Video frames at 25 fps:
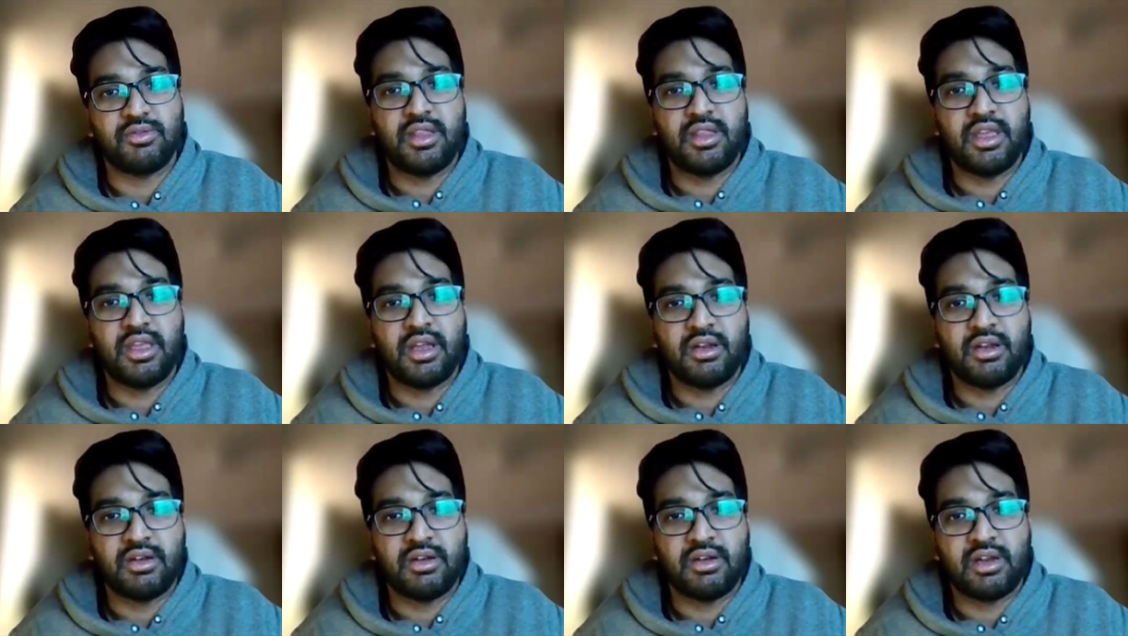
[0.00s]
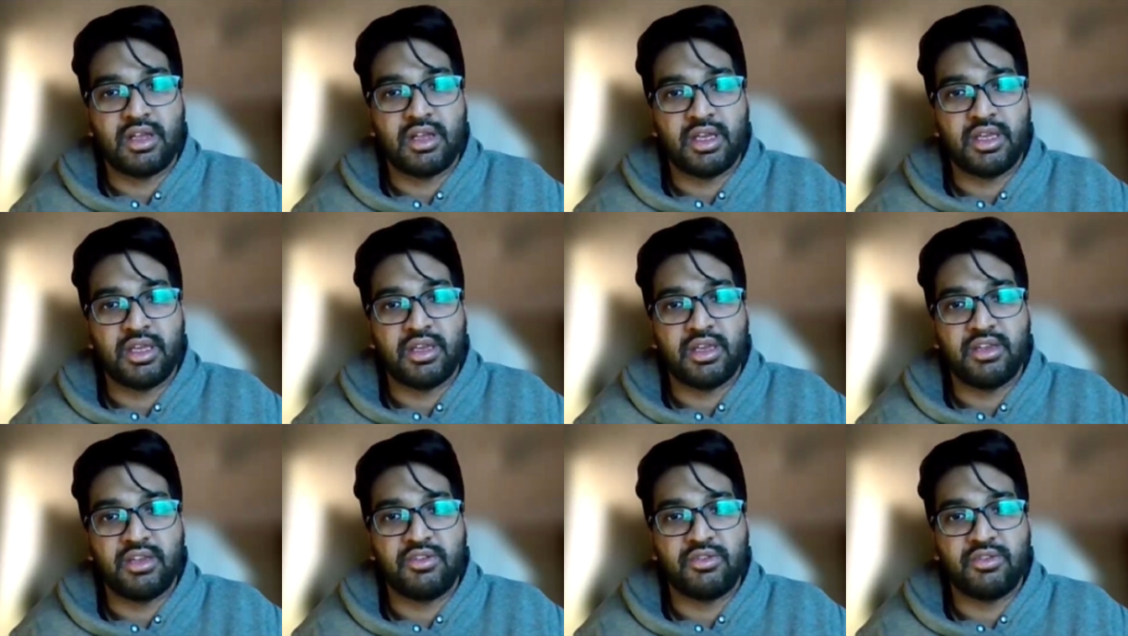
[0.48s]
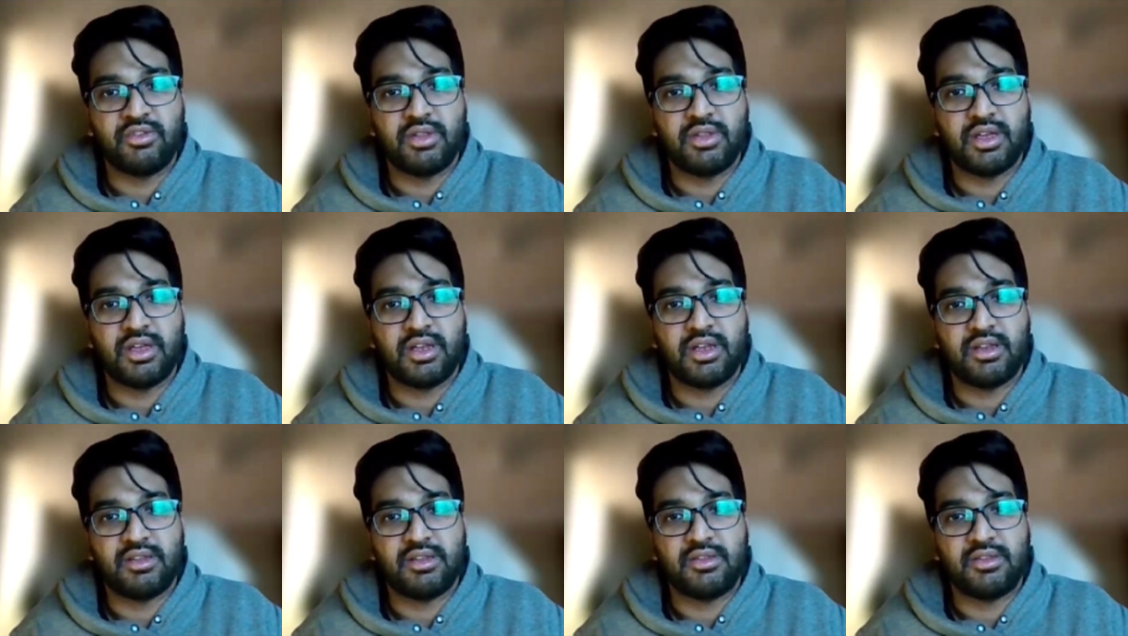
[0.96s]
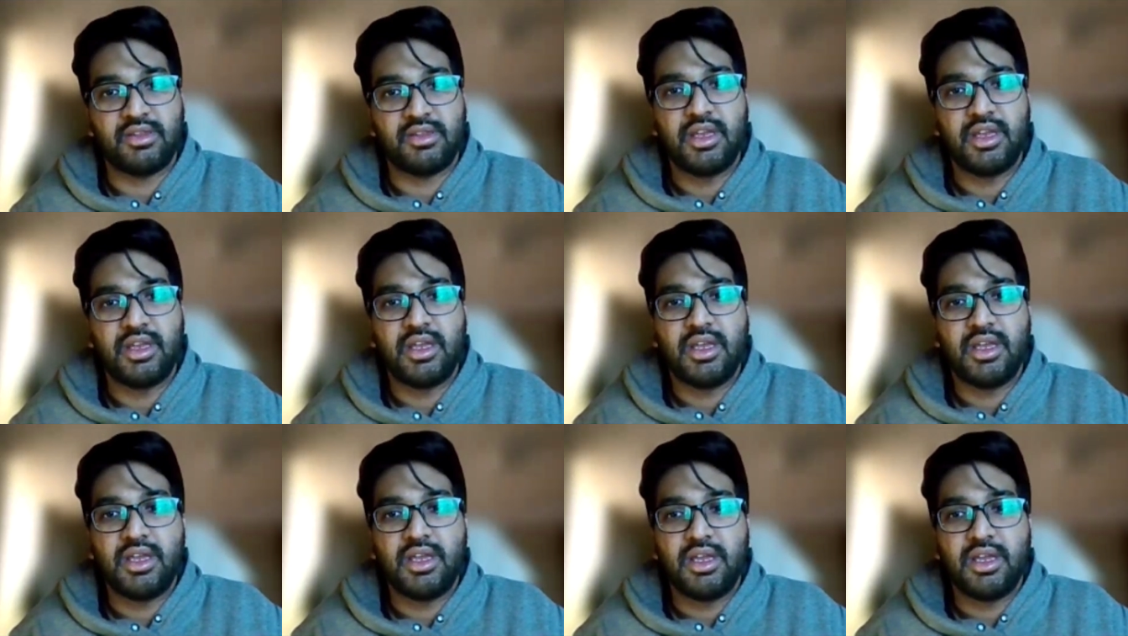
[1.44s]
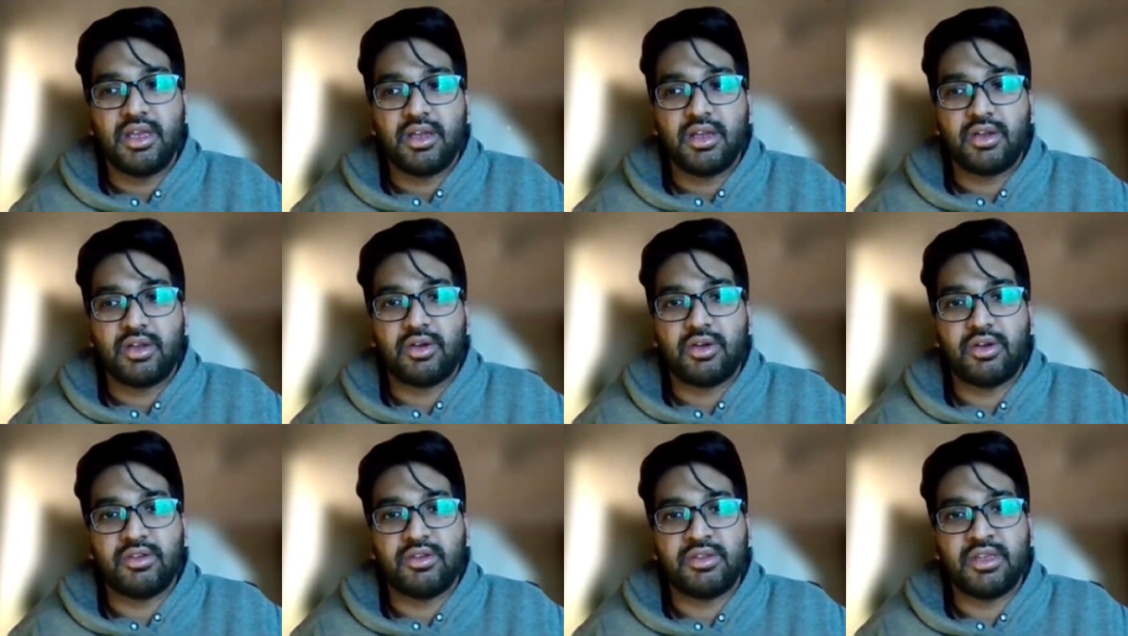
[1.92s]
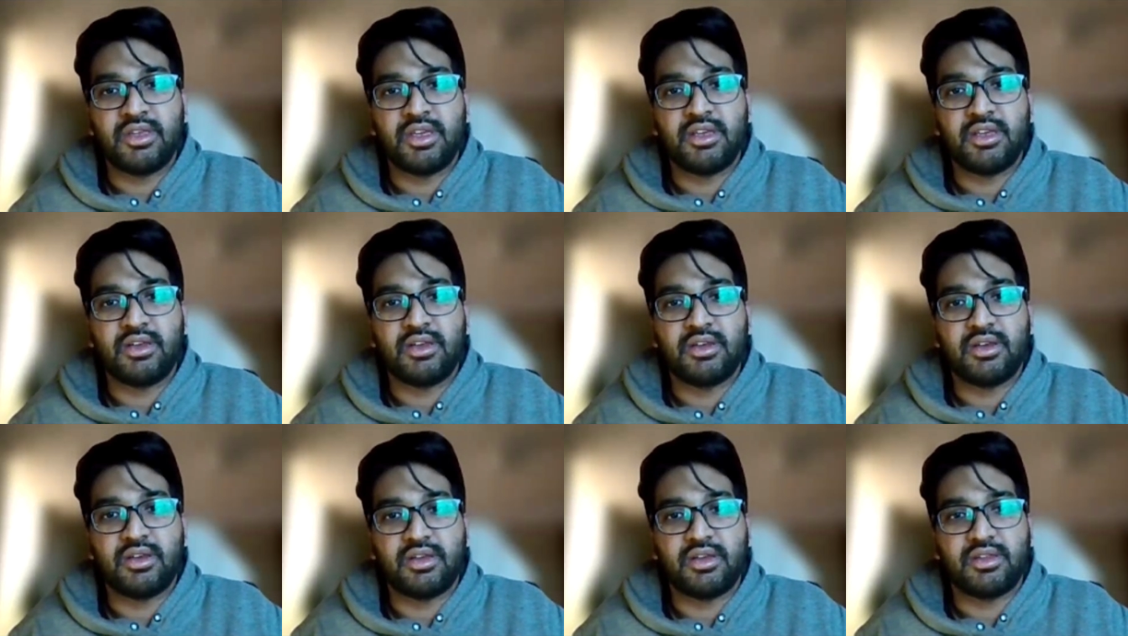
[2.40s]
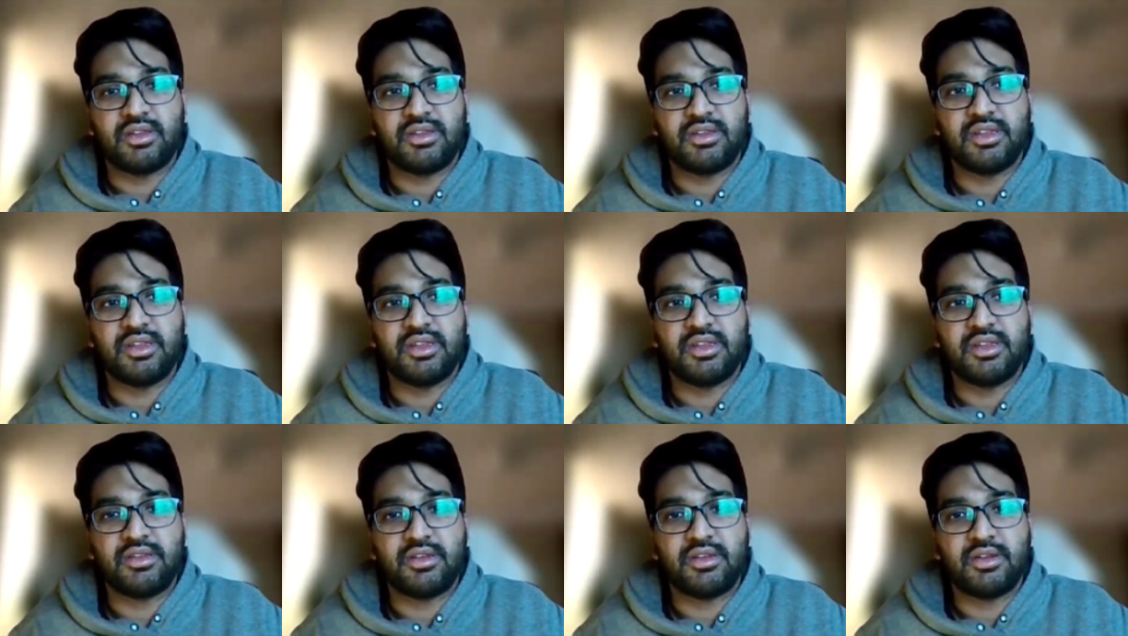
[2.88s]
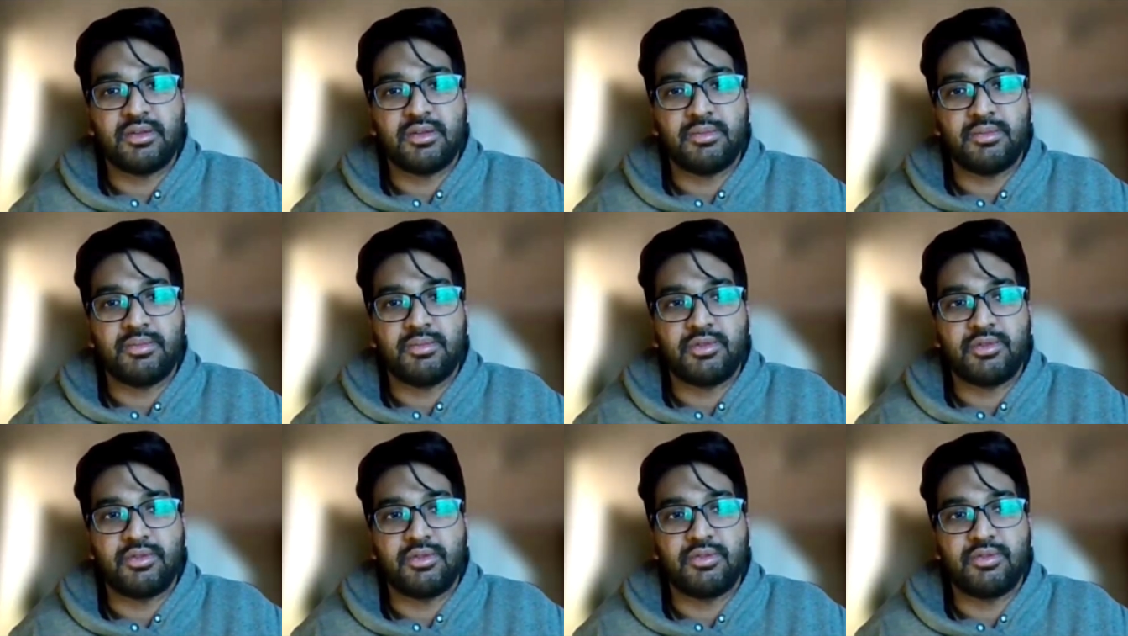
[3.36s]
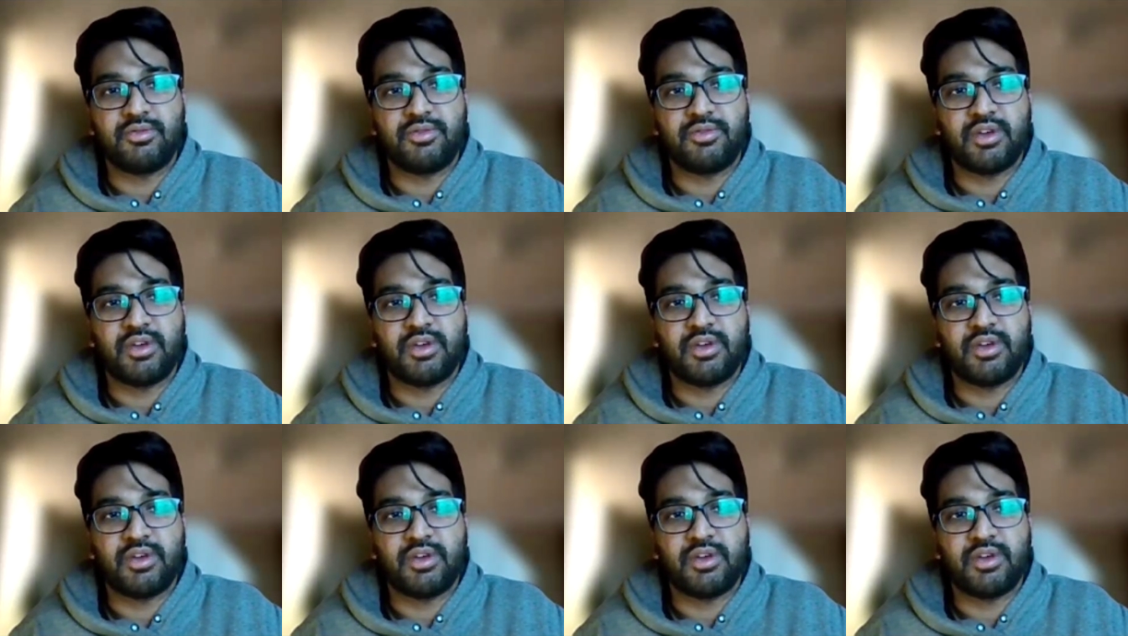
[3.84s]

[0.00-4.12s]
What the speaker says: the underlying issue that is causing the system to